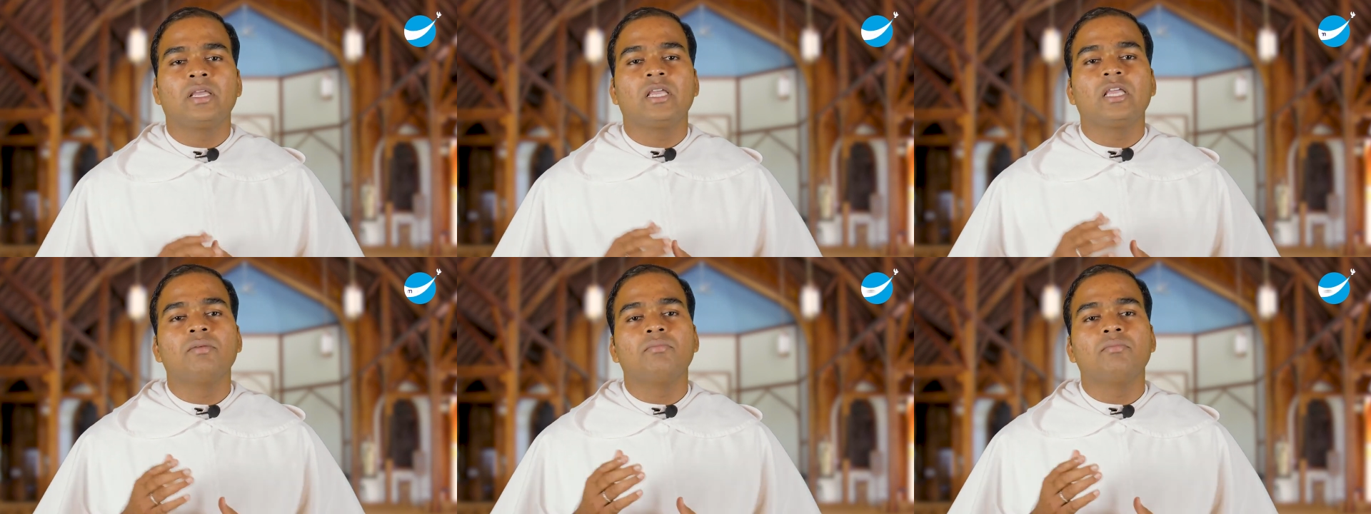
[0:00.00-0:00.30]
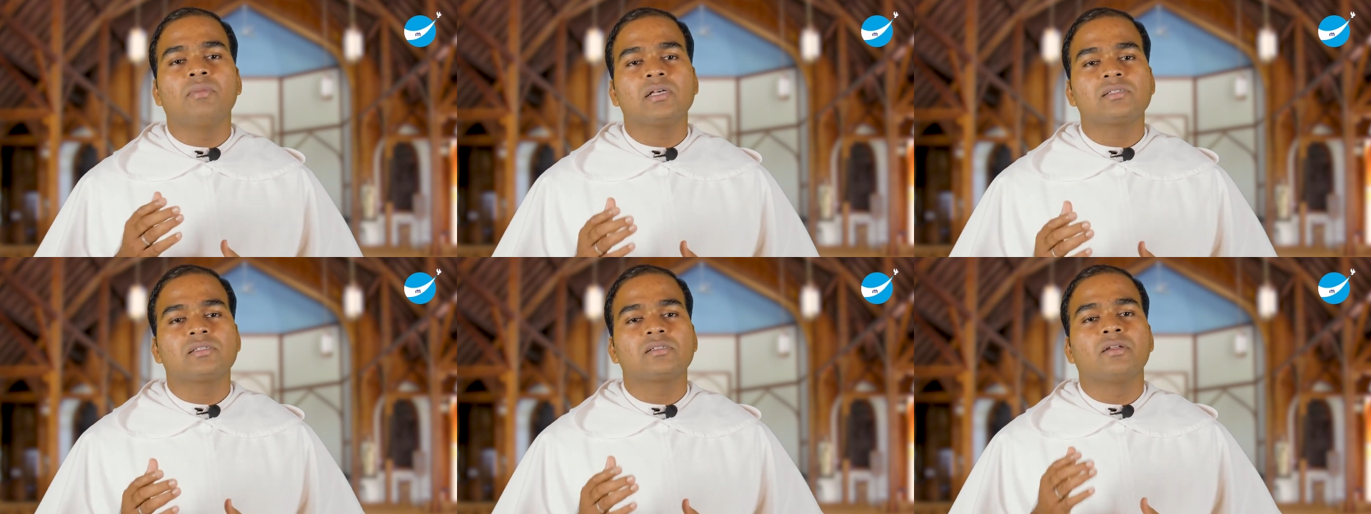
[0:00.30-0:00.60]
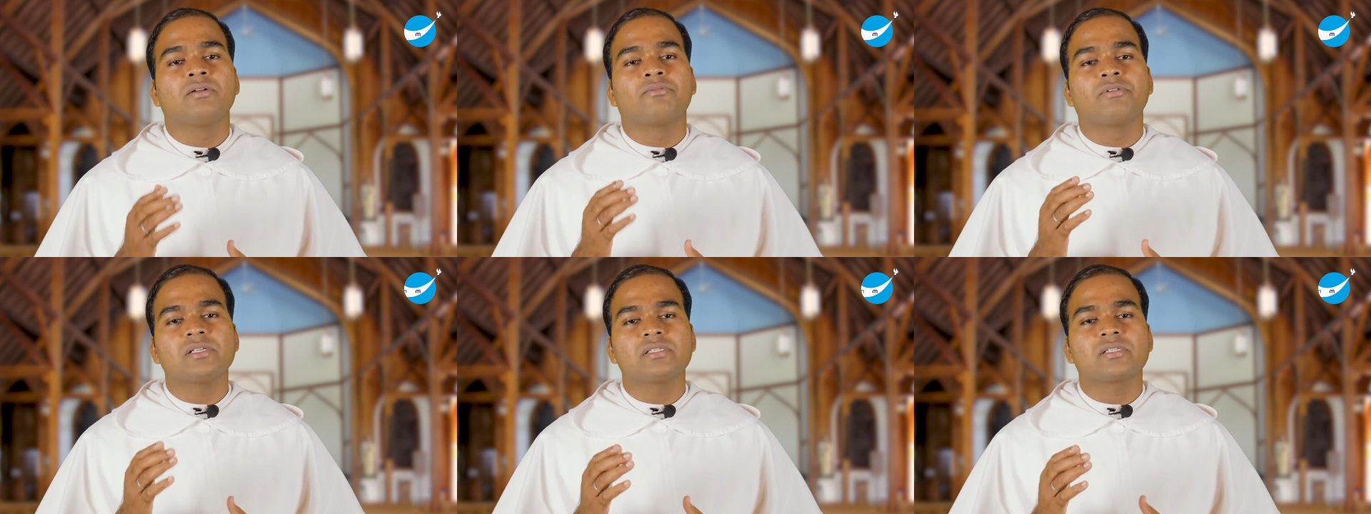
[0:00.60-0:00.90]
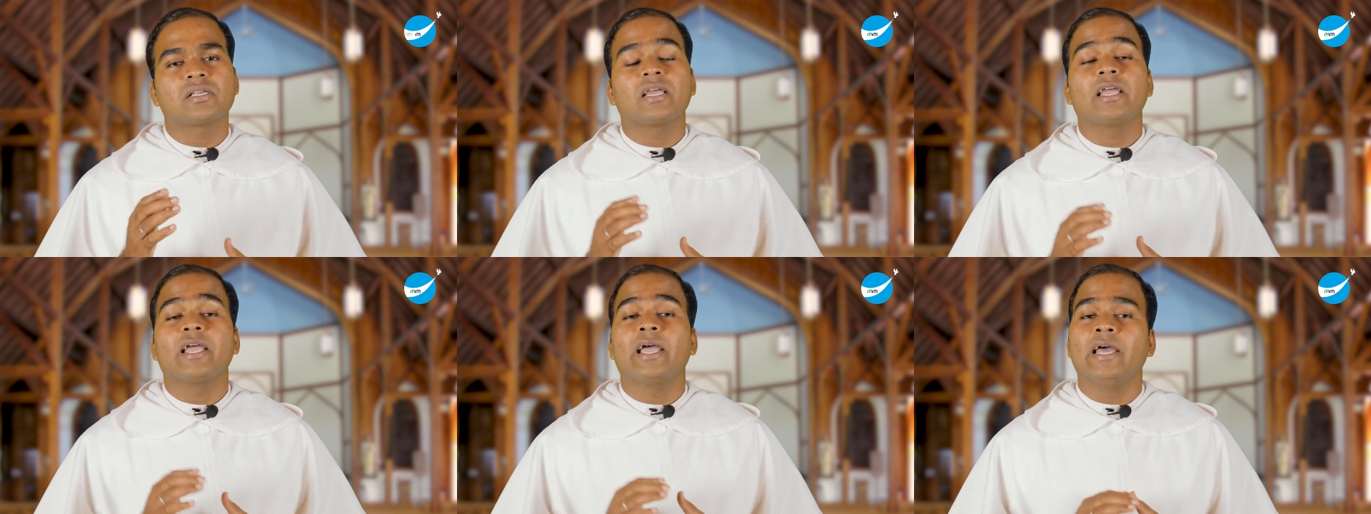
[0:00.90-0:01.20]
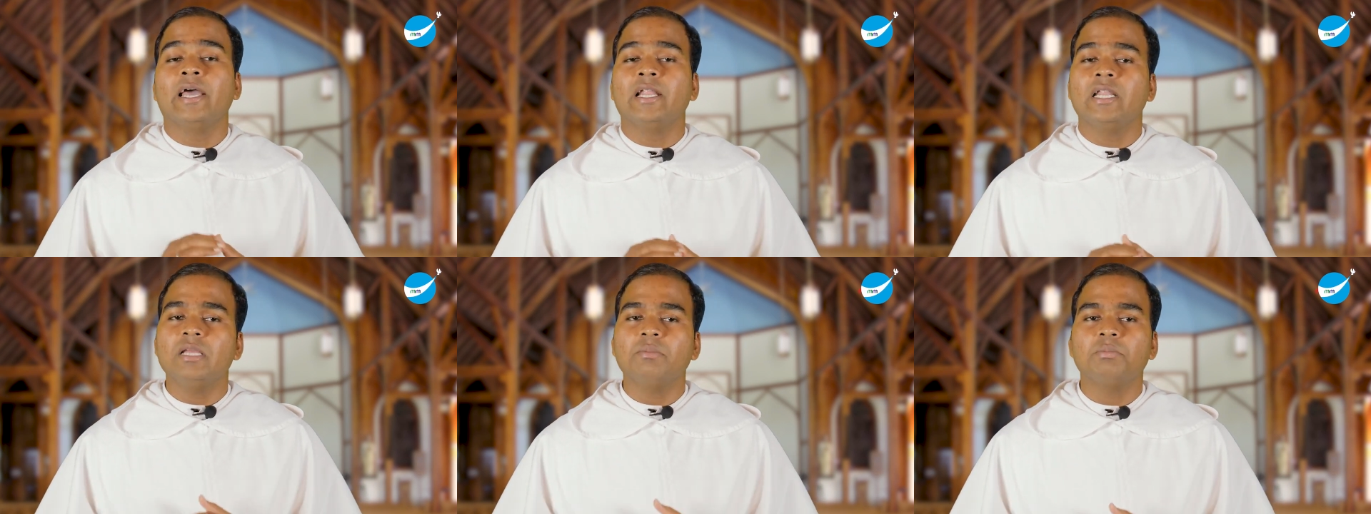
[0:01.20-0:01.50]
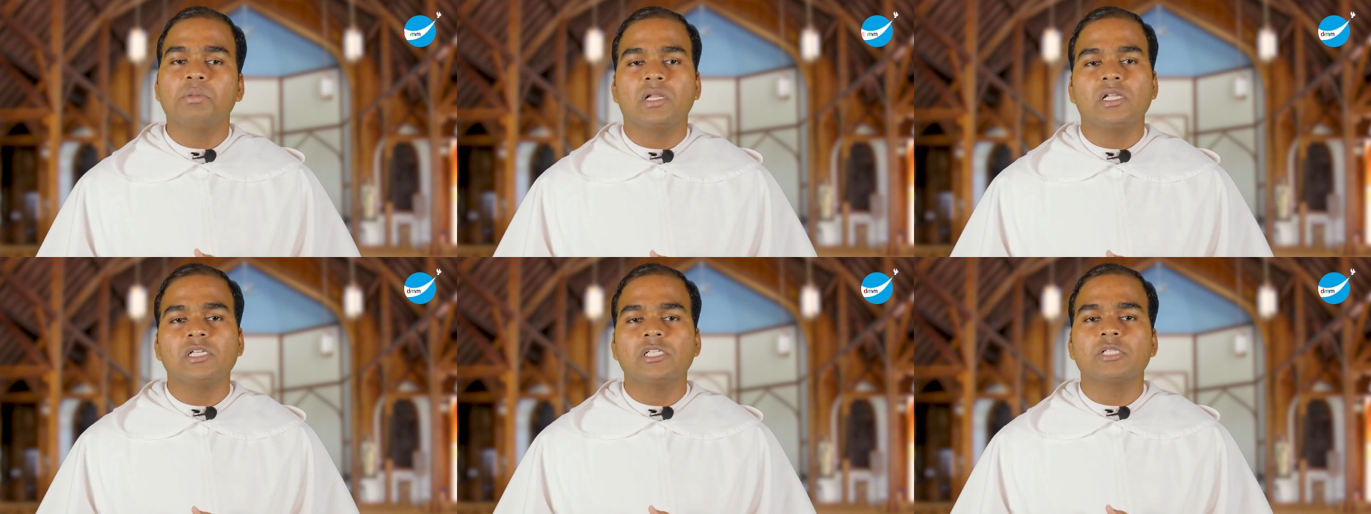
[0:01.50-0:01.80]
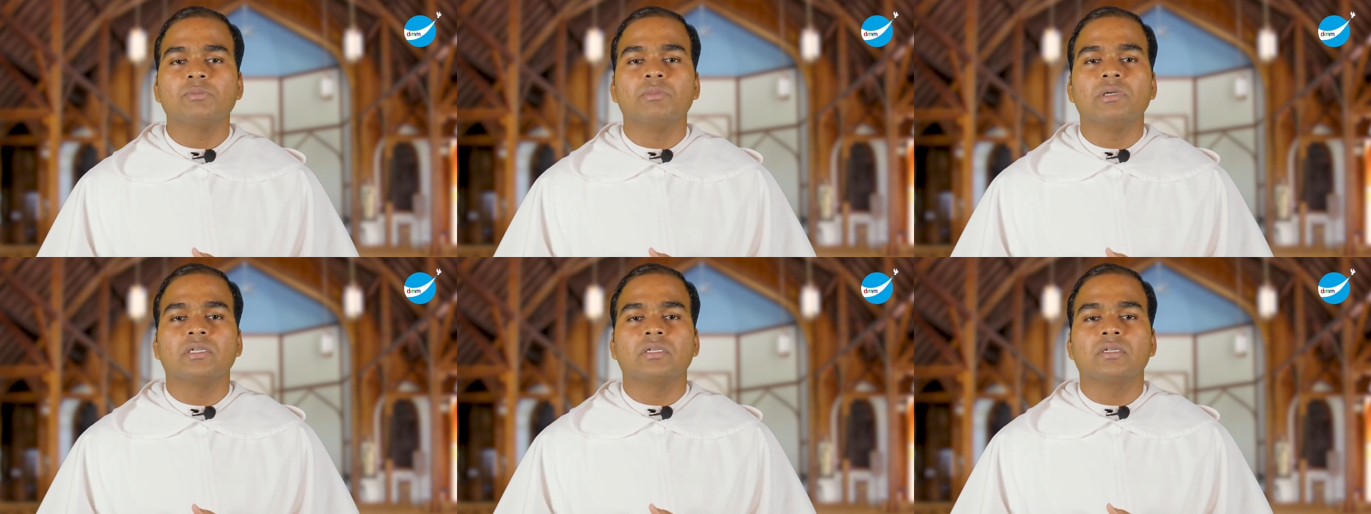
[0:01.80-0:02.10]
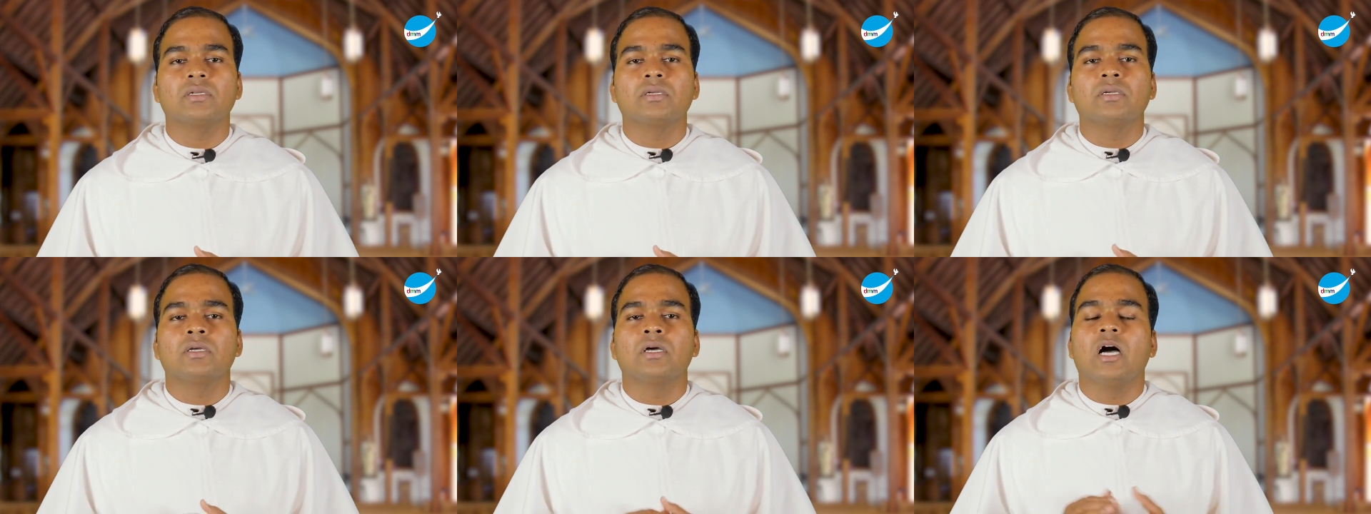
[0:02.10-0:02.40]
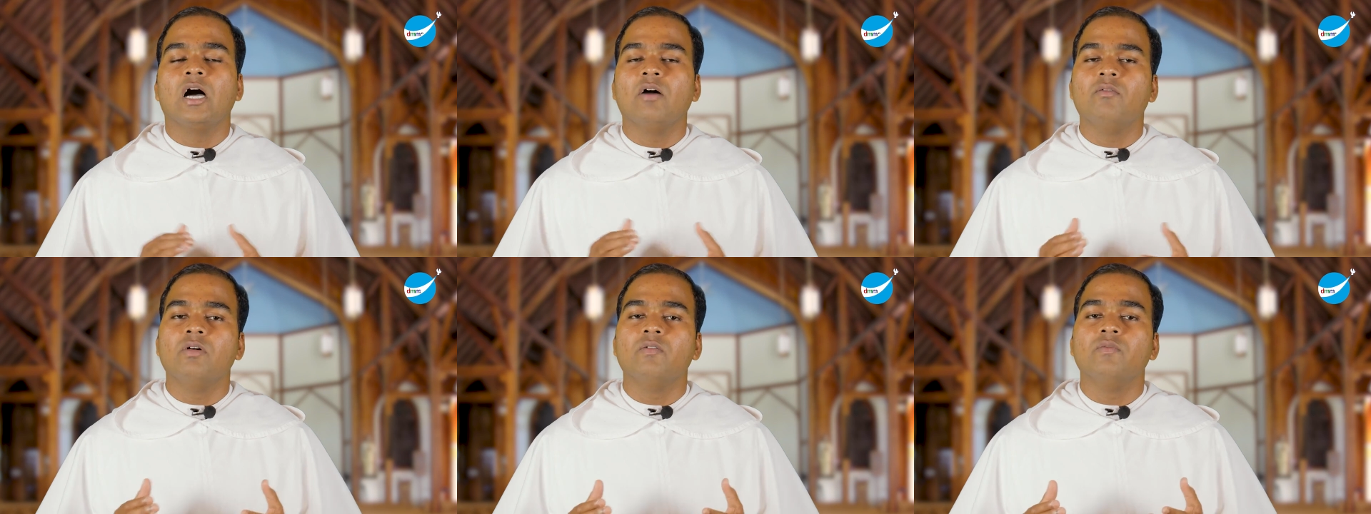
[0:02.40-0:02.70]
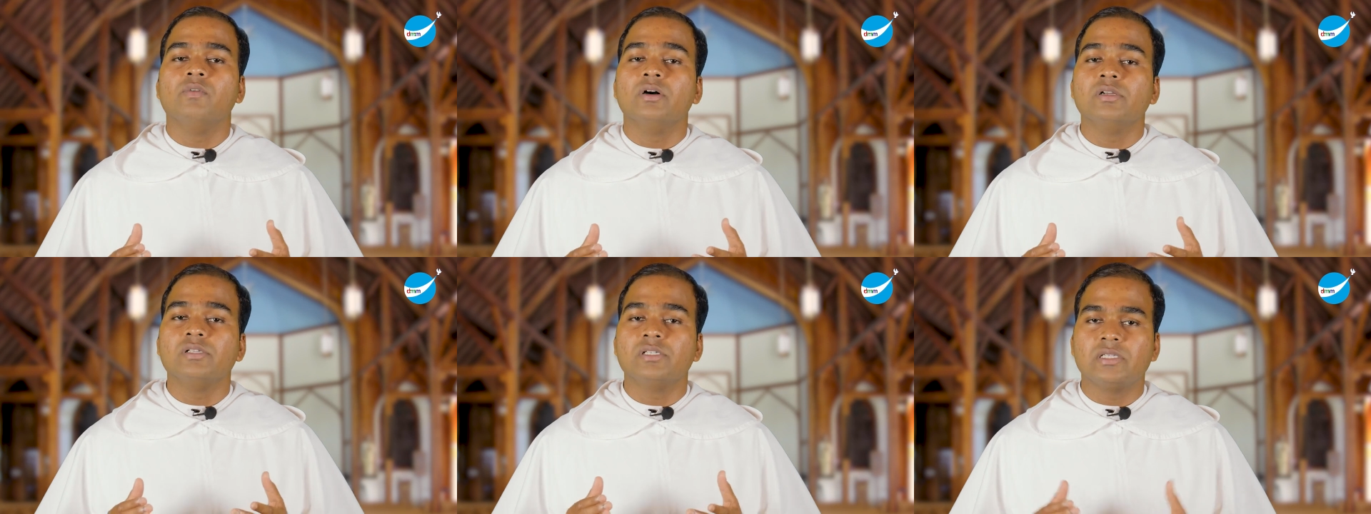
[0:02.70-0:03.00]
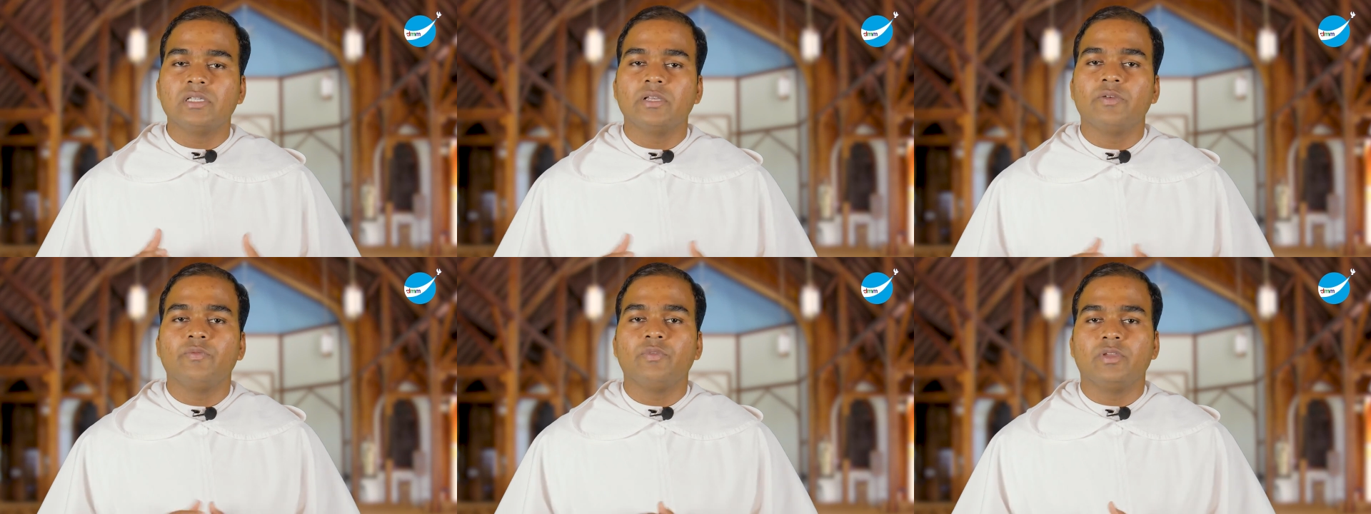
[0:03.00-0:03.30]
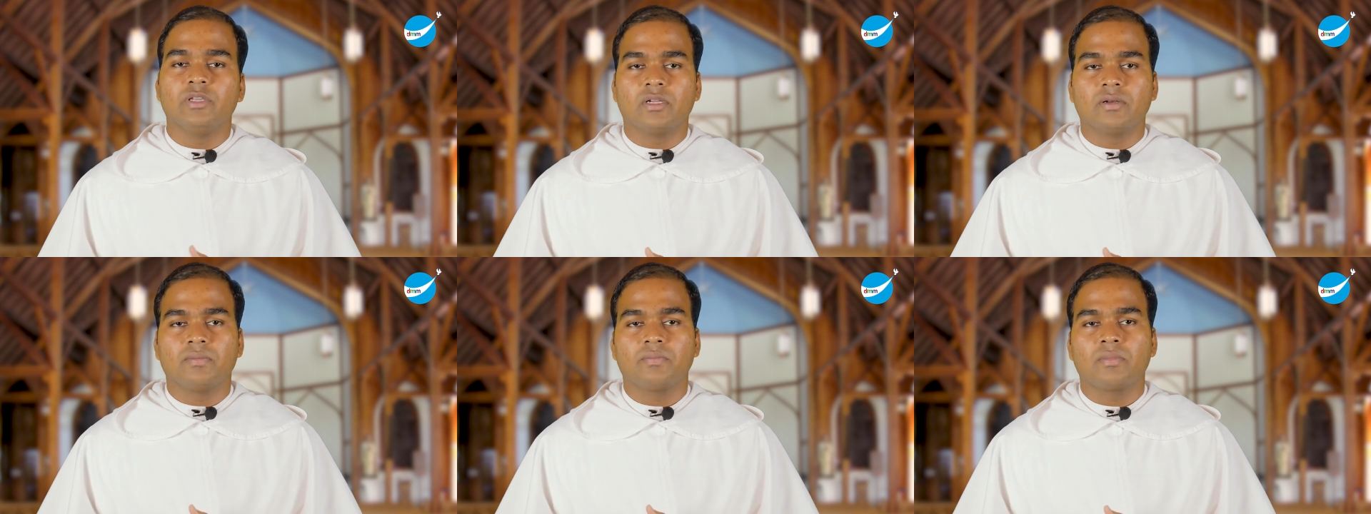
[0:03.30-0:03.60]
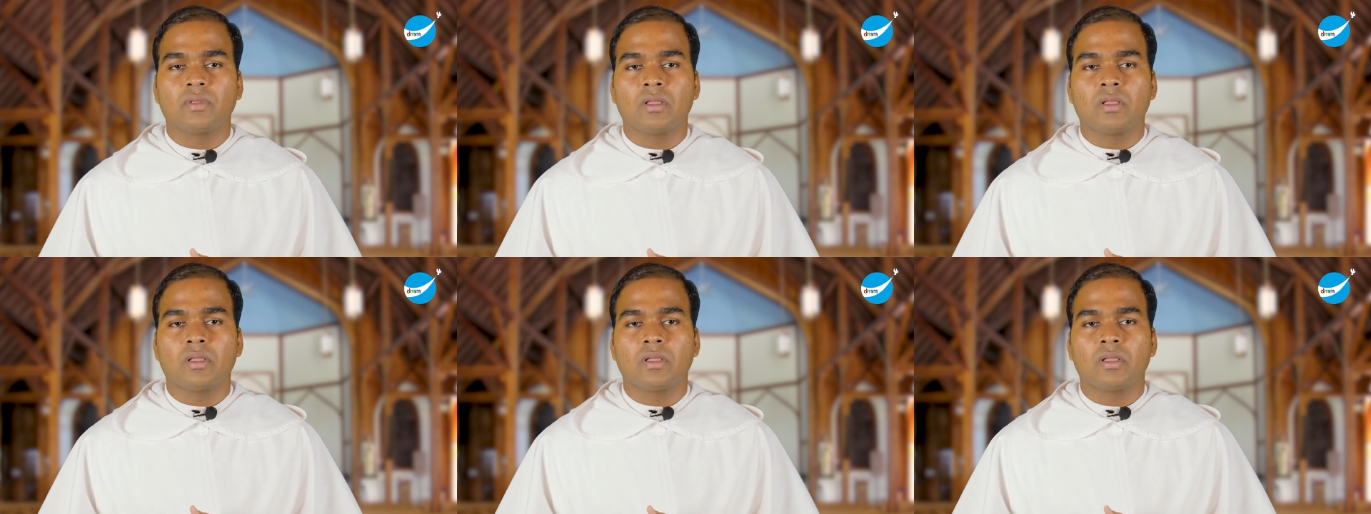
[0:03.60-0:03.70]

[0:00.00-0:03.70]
he must risk any punishment, however severe.